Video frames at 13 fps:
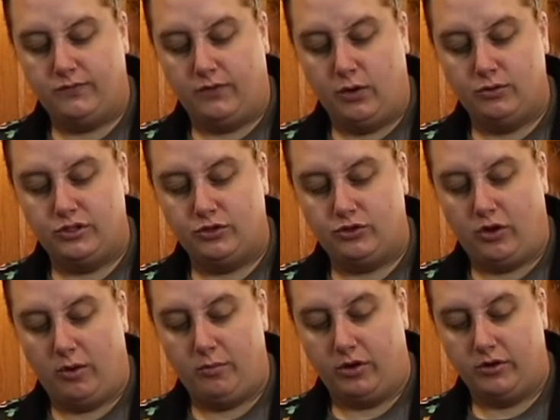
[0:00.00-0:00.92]
frozen
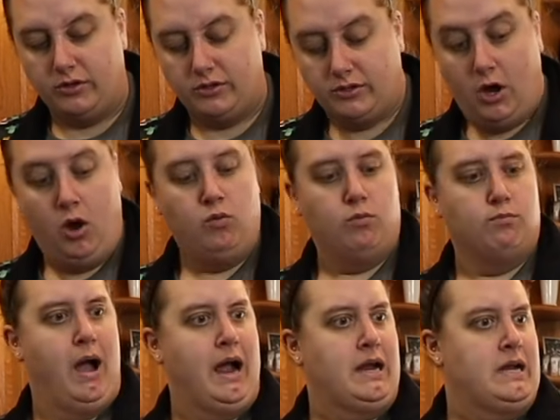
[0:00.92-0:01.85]
strawberries? Oh
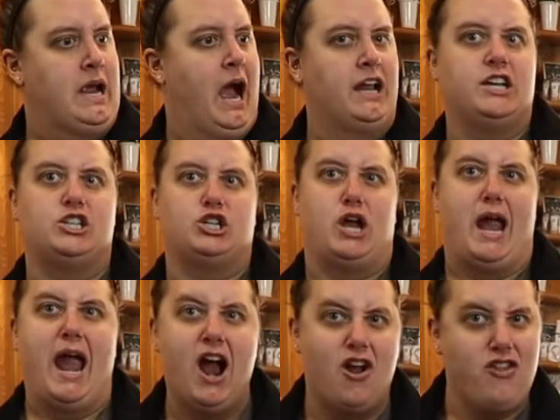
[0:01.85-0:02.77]
my God, did you hear
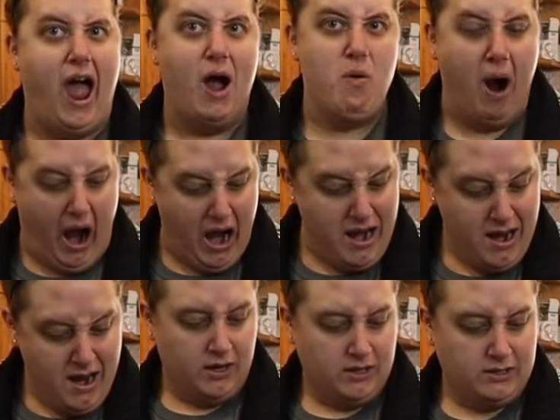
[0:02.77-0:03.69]
that one?
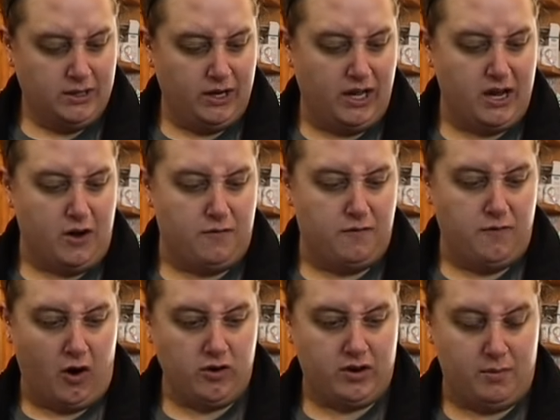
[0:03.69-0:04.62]
Sounded like a
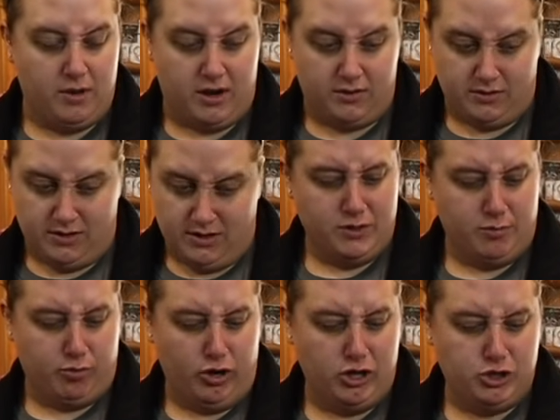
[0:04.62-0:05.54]
fart coming out. The
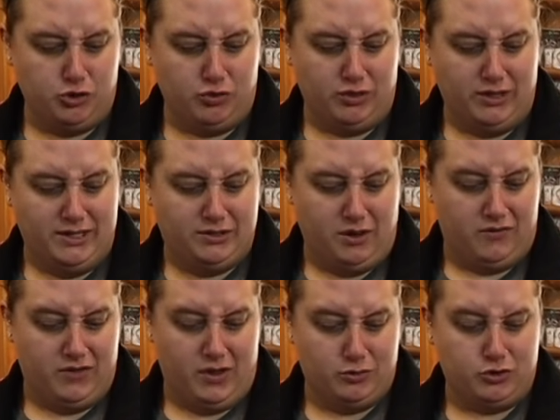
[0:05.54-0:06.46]
pressure release
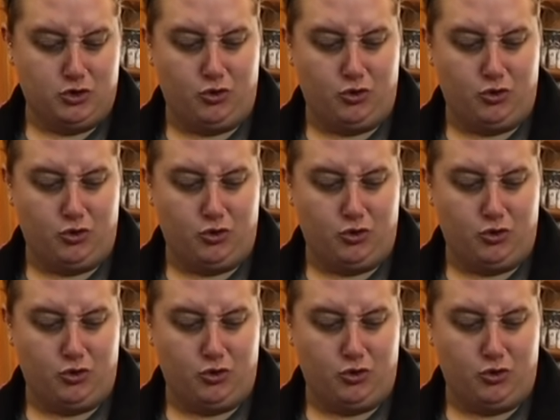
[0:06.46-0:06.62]
off of that was